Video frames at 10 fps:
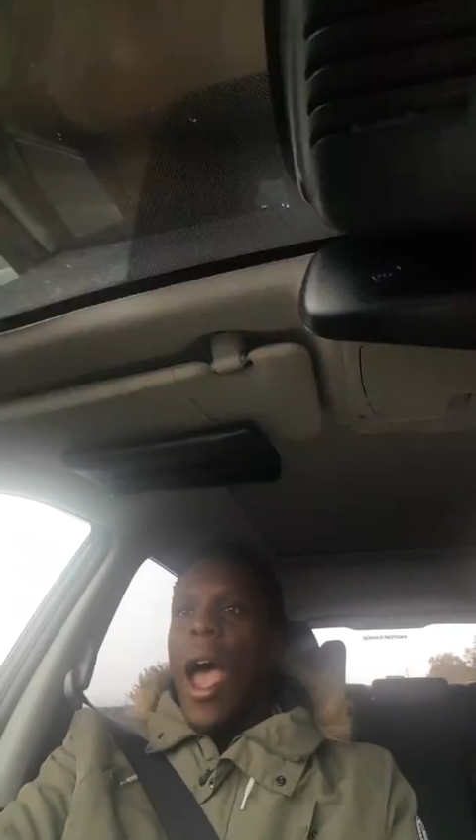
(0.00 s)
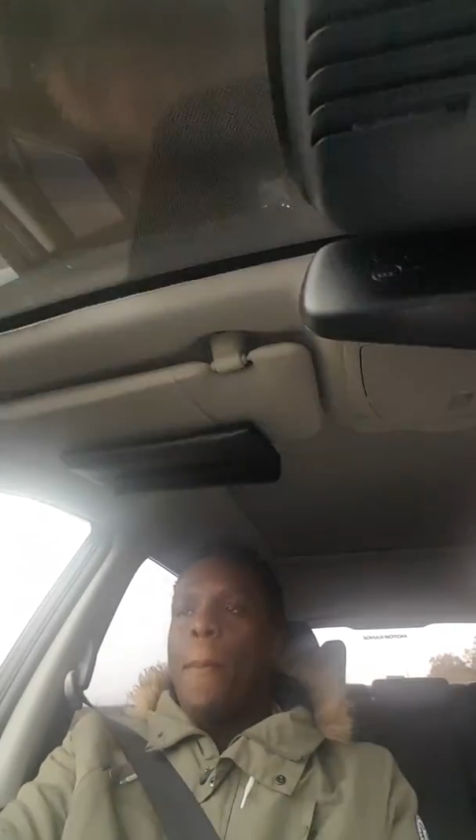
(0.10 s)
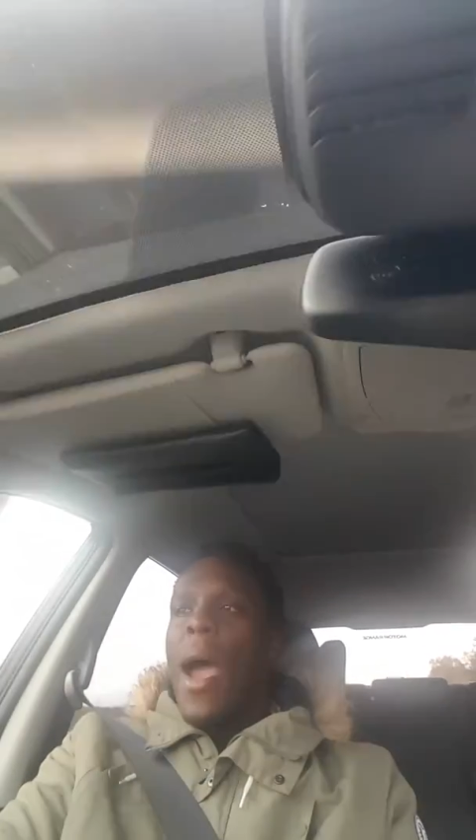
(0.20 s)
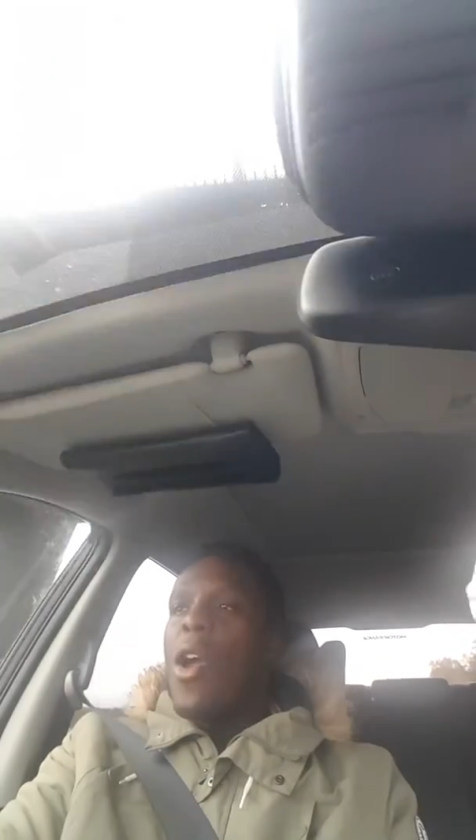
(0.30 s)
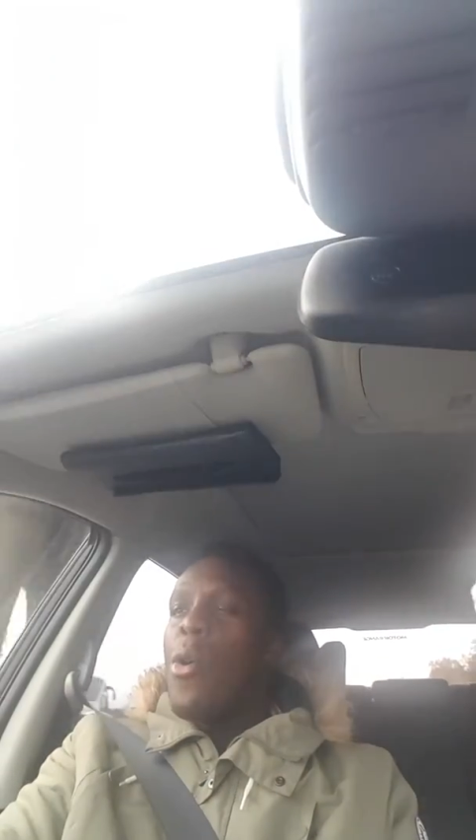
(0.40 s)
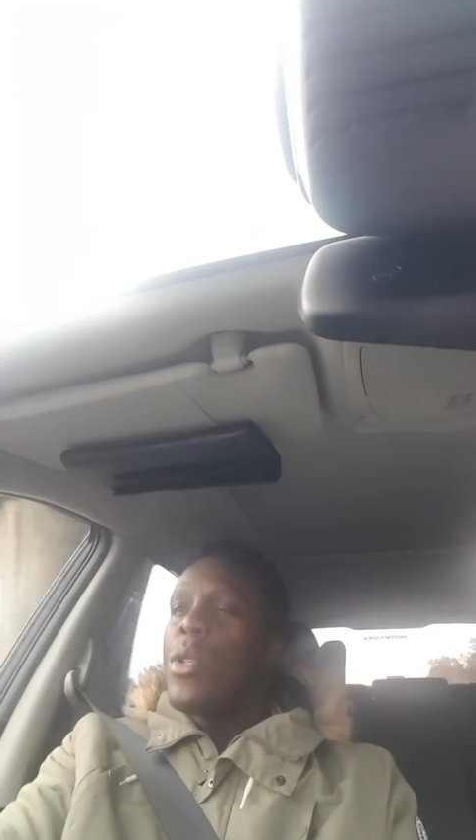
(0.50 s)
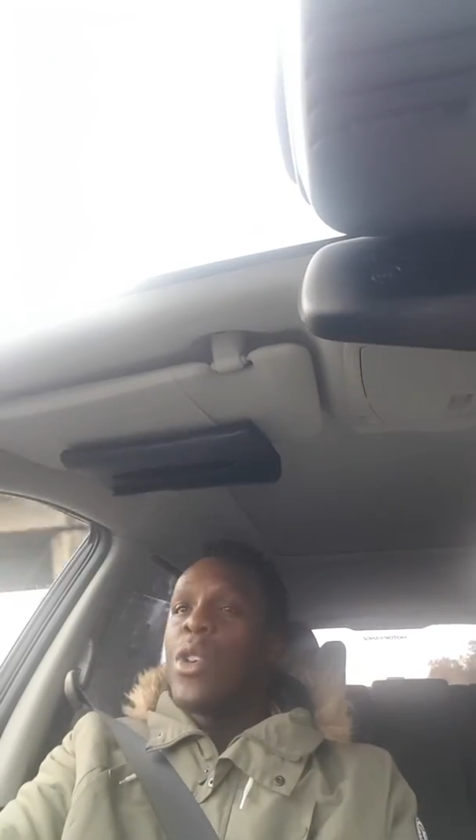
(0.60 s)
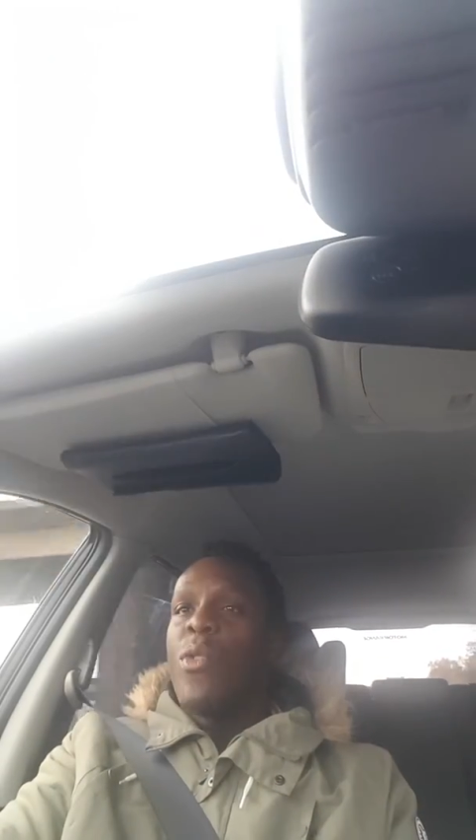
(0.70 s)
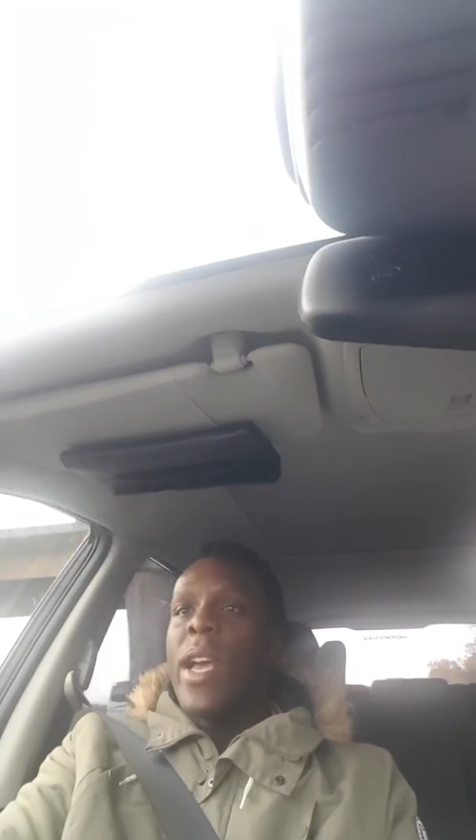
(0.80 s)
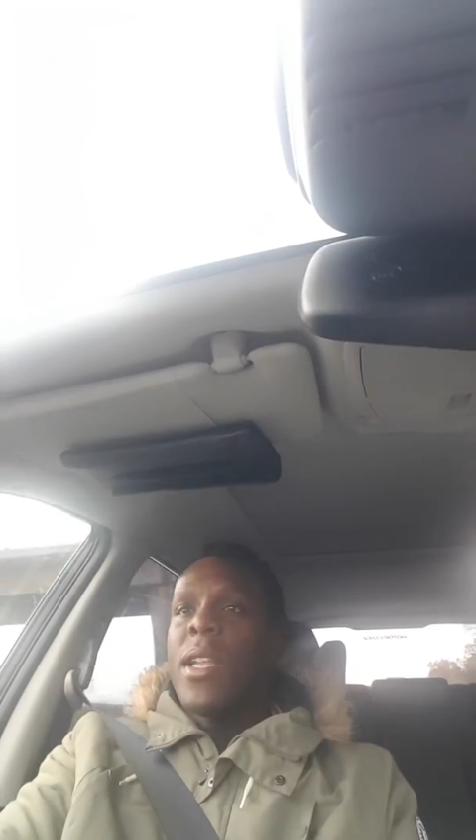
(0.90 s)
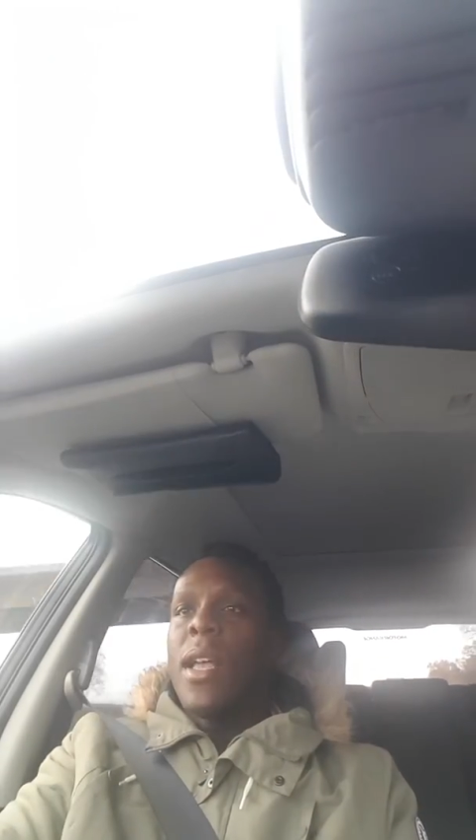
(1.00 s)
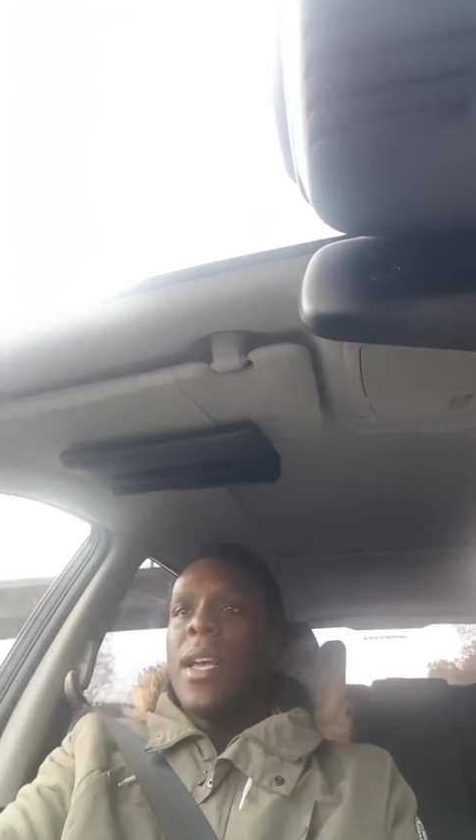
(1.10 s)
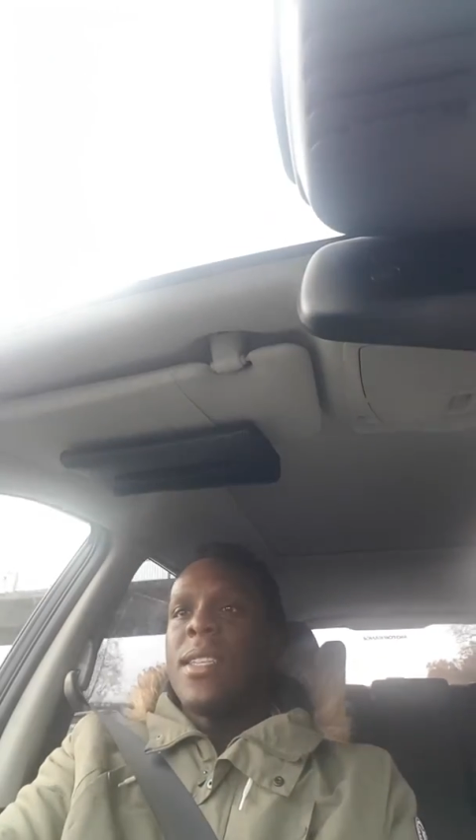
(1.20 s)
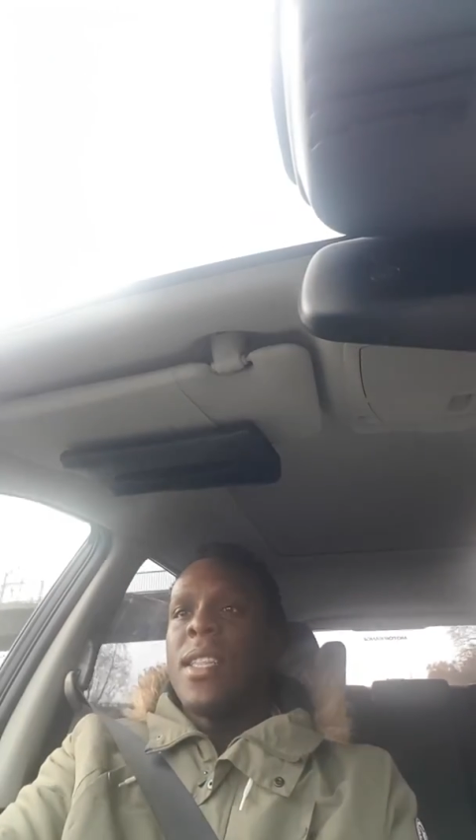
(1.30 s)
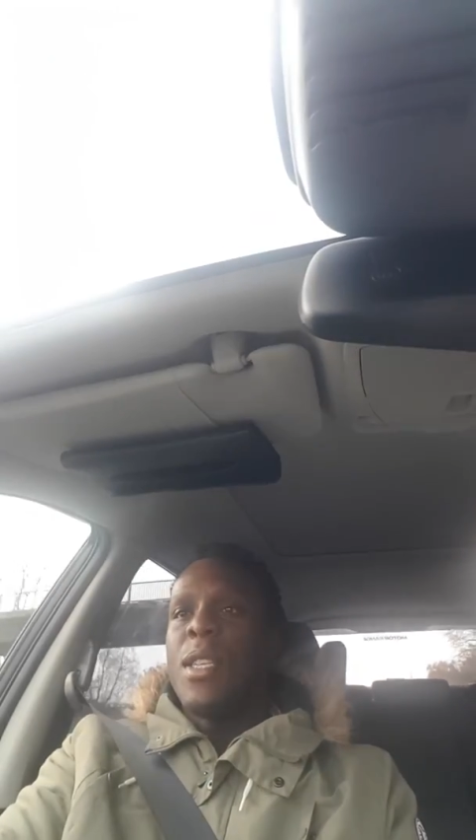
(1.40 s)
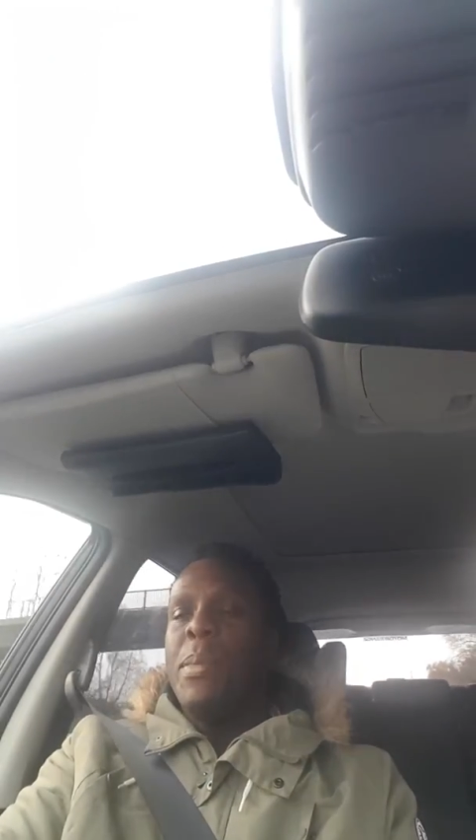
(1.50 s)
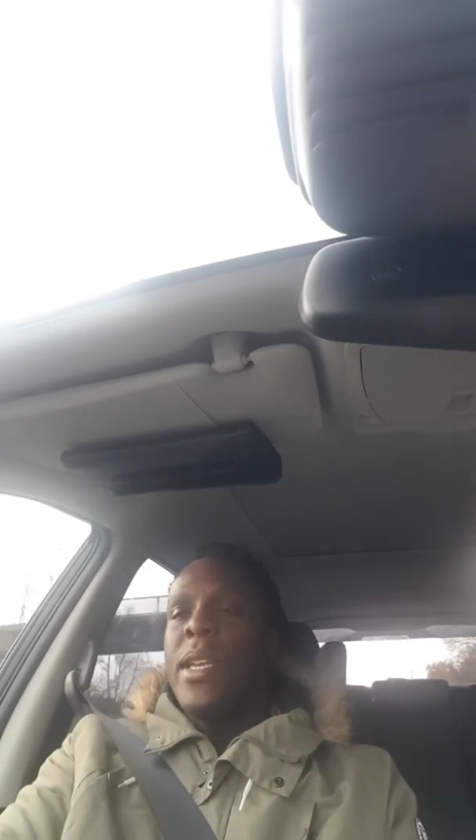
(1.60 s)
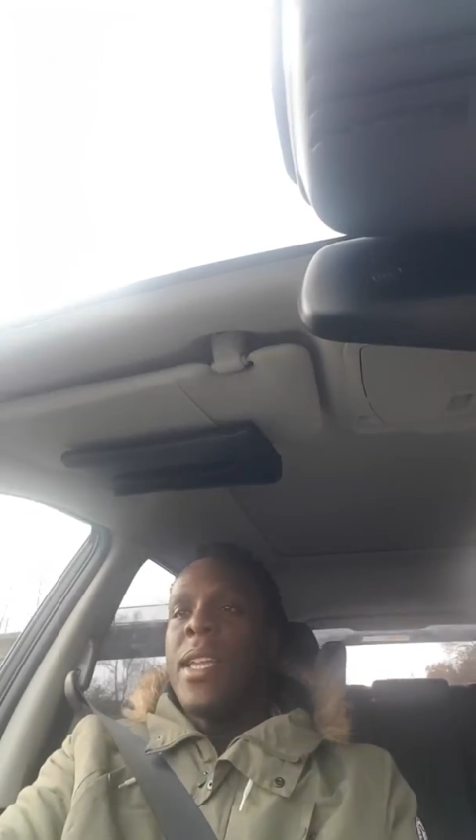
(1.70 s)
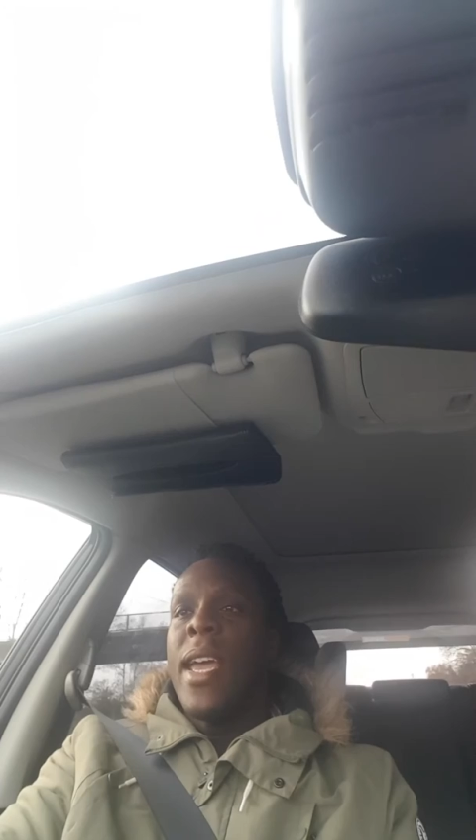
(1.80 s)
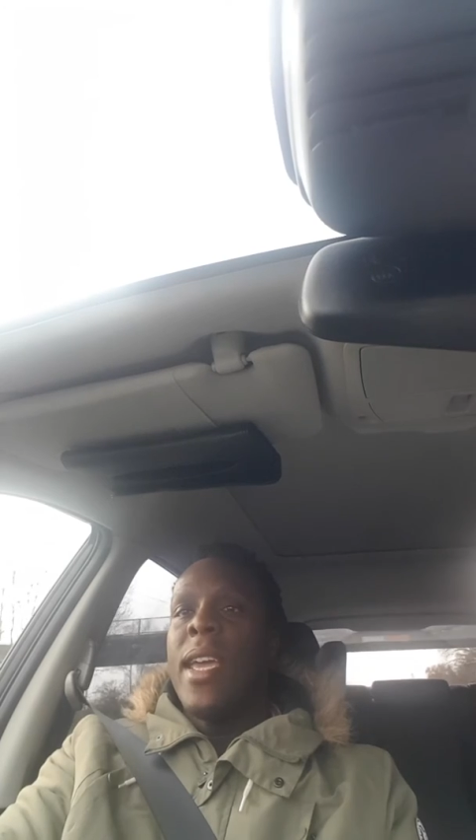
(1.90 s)
But I also recognise that there's
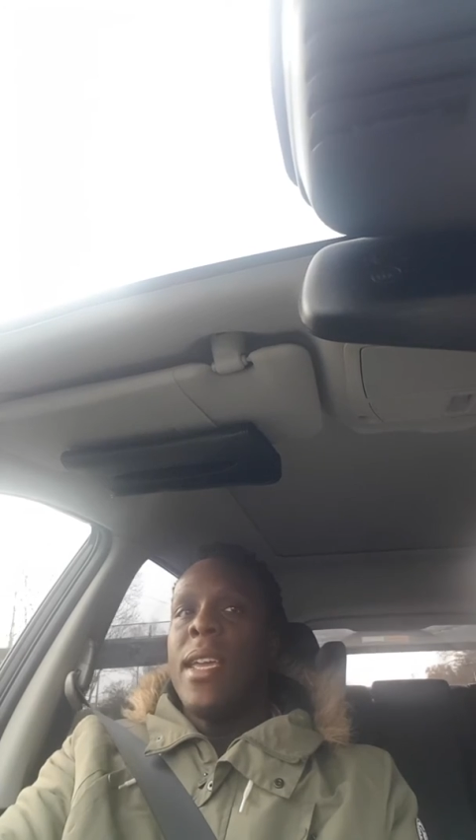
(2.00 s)
been a